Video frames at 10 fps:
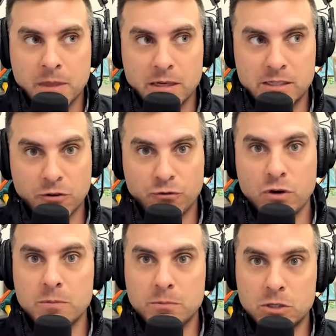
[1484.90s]

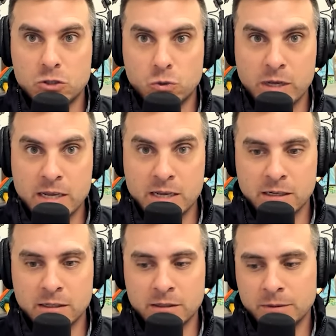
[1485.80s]
different
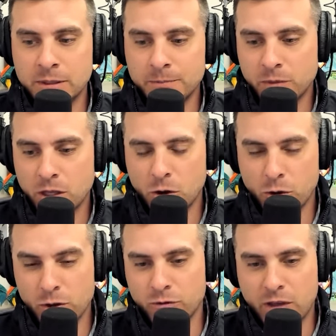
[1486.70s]
between
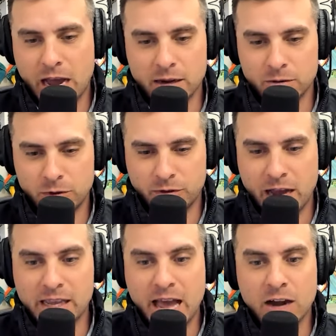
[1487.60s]
we've got
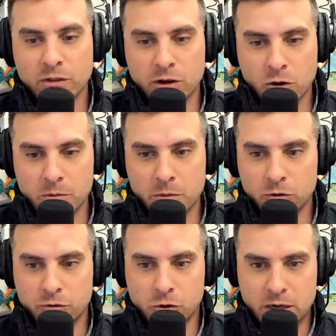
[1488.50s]
cattle that are on
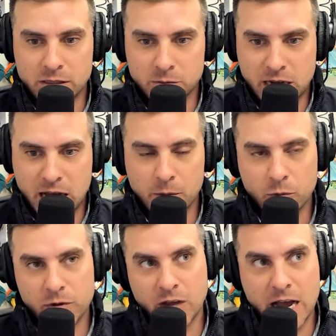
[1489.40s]
milk for quite some
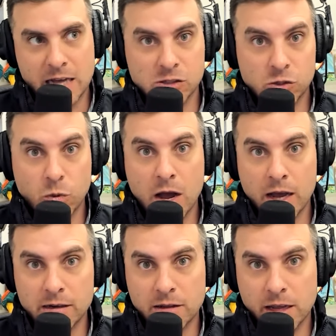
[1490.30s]
time. We've got
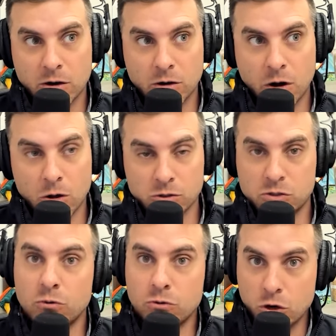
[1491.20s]
swine that are
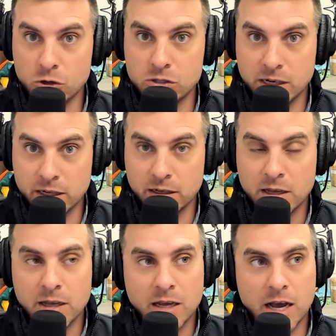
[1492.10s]
also nursing,
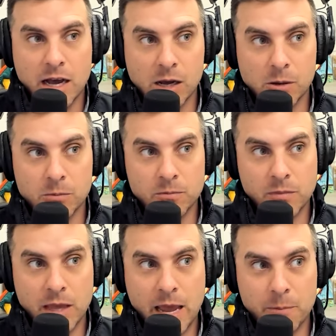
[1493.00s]

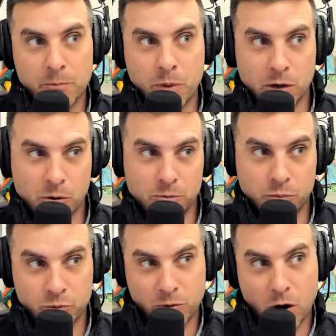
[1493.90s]
but
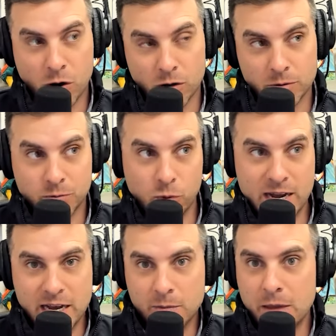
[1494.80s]
are
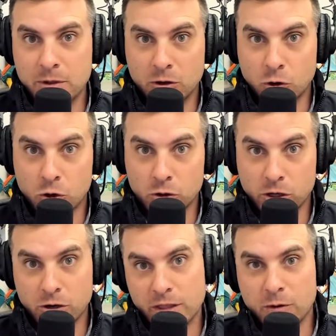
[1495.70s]
weaning maybe a little
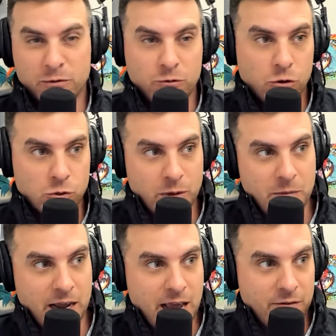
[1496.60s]
earlier. And then of course we
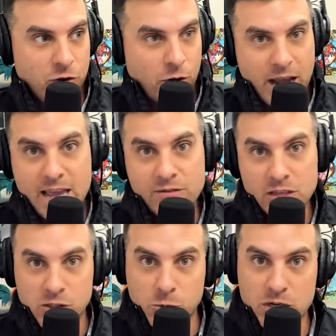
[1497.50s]
might have our
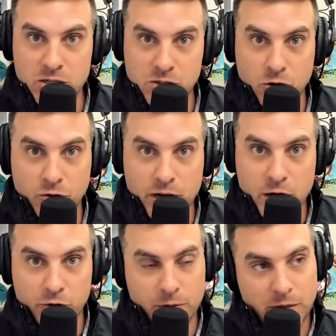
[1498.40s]
avian species over
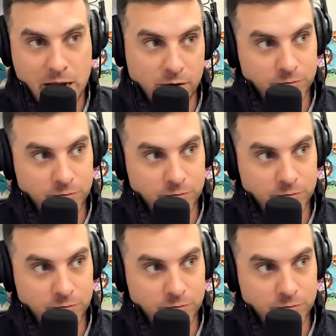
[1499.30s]
here. If I'm kind of